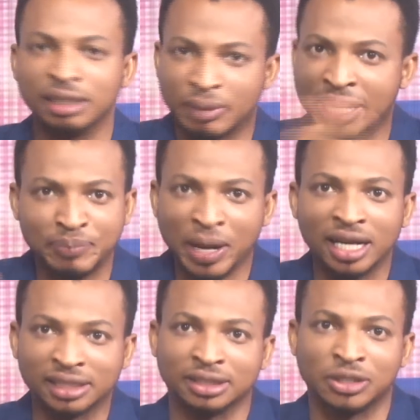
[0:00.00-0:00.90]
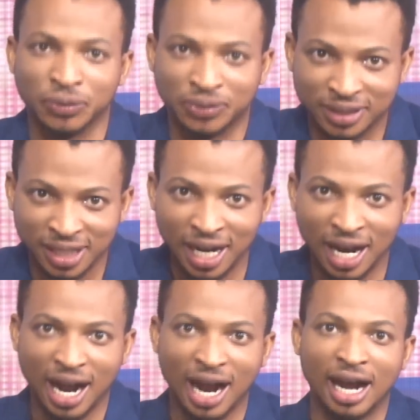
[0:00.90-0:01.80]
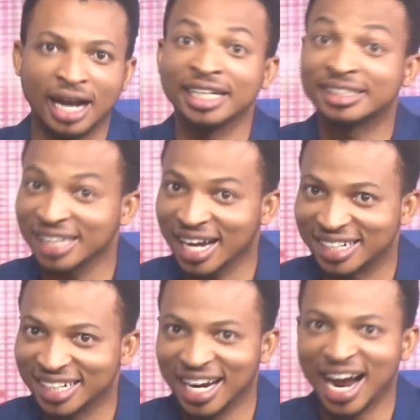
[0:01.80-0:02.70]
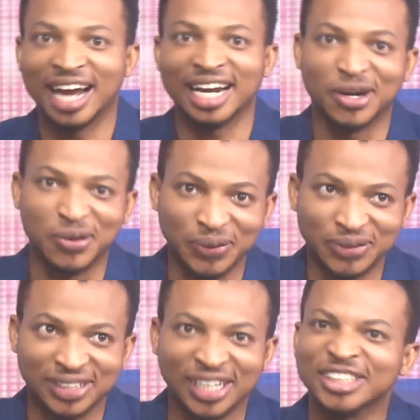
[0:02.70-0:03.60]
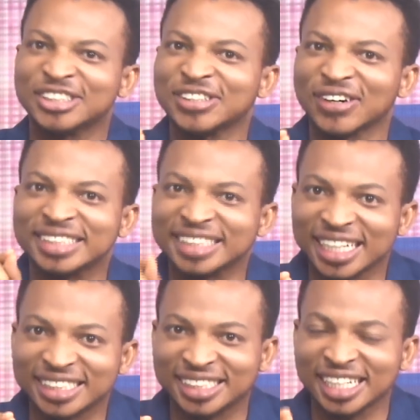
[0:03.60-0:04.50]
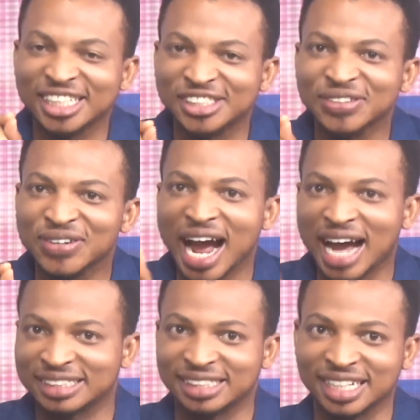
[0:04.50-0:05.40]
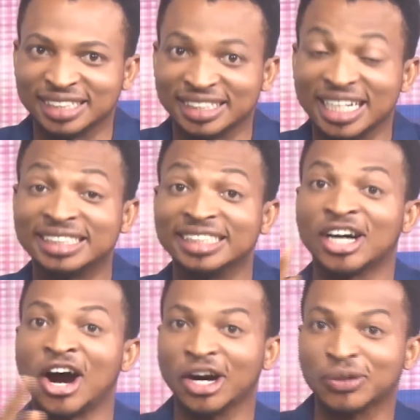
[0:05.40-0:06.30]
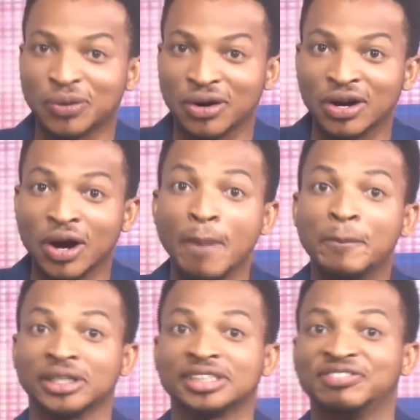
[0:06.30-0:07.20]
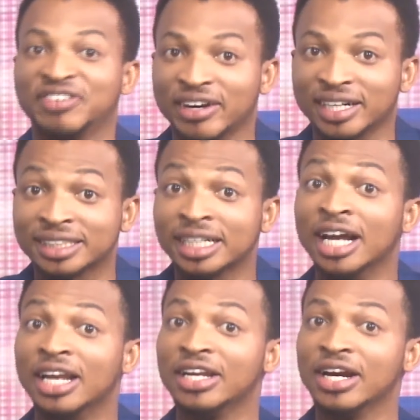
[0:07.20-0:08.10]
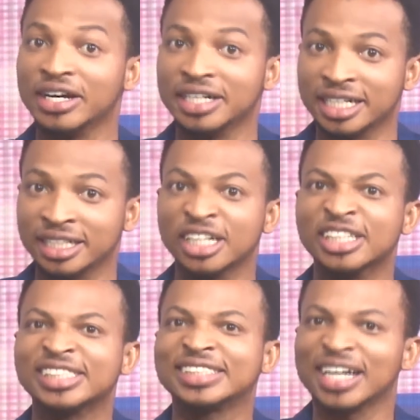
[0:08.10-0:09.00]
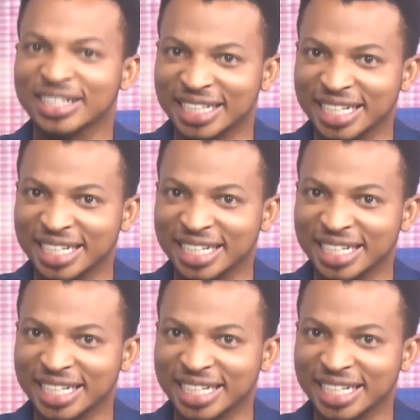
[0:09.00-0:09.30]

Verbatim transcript: Pele's goat. Uh, he said, and I quote, success is no accident. It is hard work, perseverance, learning, studying,